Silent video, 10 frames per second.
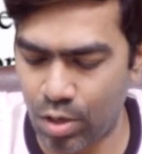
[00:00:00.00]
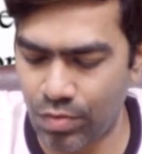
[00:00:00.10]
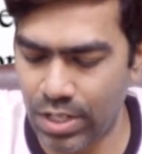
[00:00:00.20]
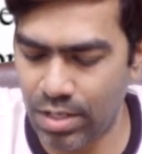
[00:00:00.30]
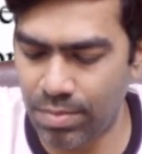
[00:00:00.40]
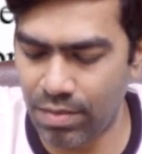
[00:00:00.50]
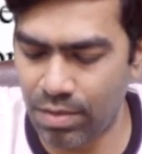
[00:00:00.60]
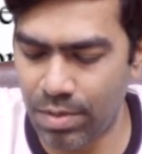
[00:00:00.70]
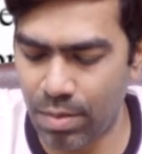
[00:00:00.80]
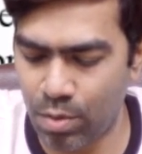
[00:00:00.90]
of DTPA
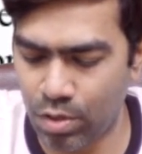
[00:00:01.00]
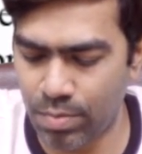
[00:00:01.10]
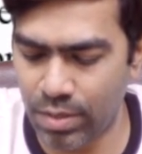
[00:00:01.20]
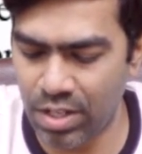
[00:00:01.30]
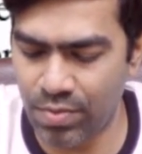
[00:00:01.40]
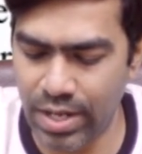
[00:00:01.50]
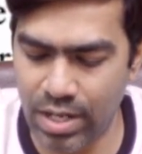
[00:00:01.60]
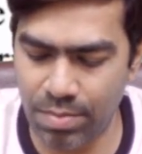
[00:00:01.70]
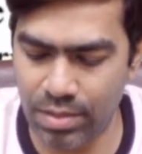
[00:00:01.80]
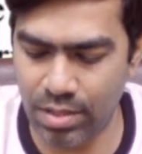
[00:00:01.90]
will be approximately
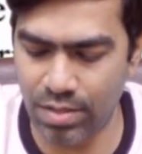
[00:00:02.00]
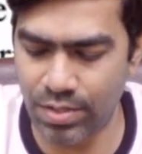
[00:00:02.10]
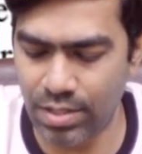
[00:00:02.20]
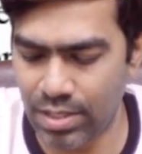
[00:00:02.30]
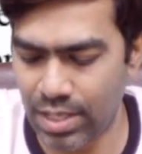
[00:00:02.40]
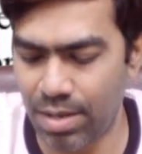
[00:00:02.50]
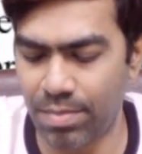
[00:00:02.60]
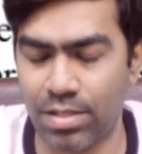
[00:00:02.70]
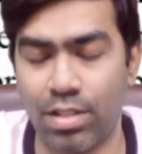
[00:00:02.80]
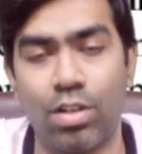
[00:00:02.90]
20%, which is the
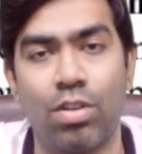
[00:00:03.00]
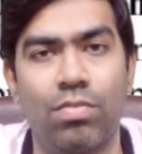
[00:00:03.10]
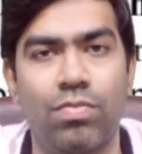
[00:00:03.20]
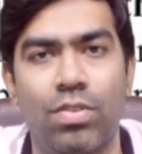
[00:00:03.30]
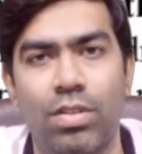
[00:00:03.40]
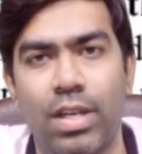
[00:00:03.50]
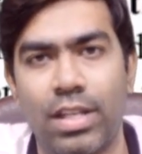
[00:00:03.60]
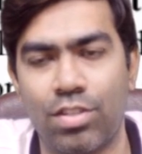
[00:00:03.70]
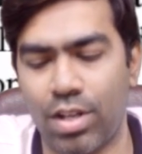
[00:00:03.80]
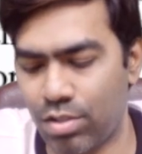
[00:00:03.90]
same as that of uh,
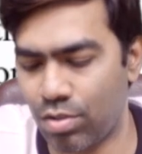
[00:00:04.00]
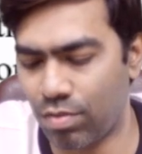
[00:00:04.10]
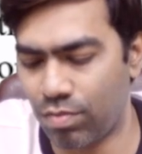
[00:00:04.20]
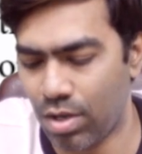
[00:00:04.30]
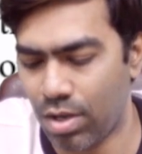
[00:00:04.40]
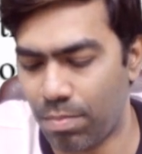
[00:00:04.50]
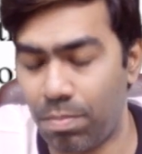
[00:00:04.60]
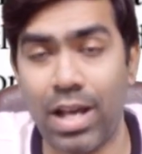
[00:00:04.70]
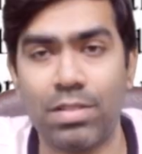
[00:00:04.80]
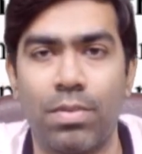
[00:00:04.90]
extraction of
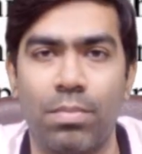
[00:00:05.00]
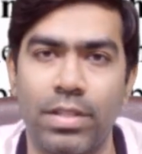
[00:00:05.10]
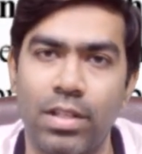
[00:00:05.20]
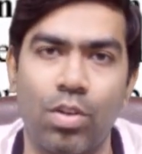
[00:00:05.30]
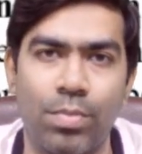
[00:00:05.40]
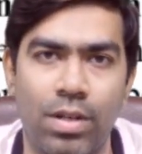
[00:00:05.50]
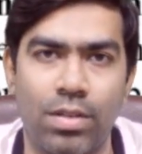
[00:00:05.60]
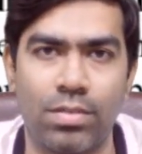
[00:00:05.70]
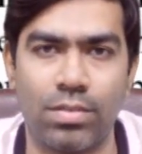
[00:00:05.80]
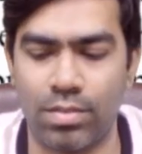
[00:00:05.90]
plasma by the
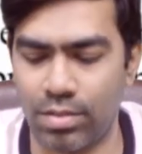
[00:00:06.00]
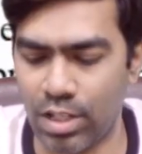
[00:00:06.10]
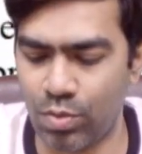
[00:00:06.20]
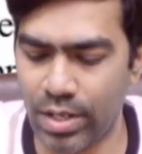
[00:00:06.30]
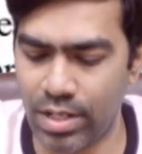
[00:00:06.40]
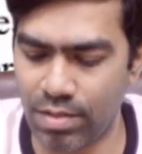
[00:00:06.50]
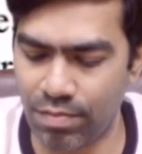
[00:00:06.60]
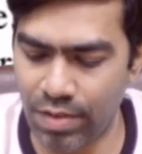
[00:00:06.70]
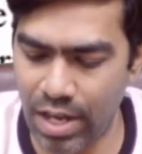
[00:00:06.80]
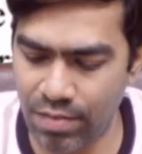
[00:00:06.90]
glomerulus. That's why it's a
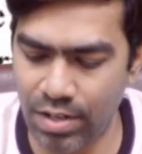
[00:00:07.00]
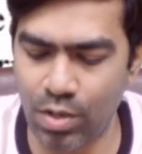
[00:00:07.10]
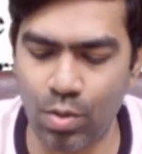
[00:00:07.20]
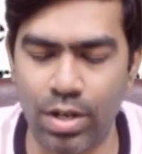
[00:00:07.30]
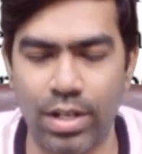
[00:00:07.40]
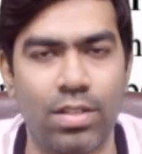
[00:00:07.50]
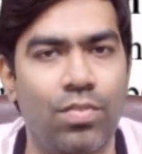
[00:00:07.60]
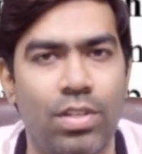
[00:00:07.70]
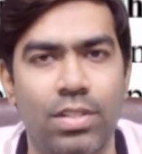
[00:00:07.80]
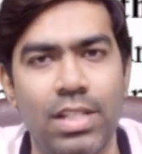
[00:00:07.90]
very, very good tracer
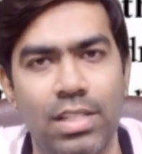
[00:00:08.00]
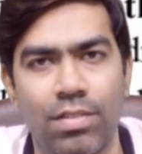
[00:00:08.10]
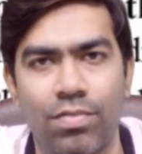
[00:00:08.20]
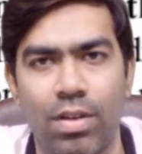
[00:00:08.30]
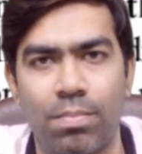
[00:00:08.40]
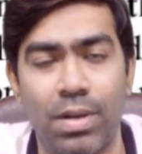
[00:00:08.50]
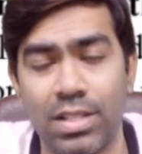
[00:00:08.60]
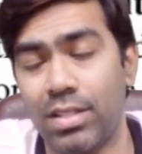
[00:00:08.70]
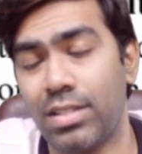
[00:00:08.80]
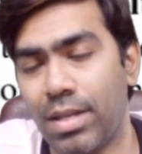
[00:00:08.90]
for assessing GFR.
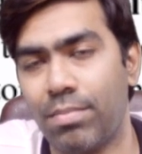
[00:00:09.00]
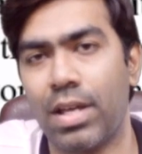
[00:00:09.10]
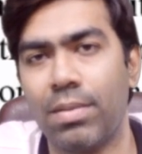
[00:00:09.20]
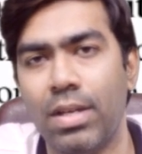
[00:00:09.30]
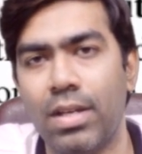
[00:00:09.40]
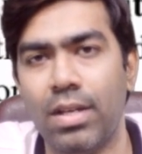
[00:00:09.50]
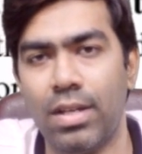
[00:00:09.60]
Plus, at the same time,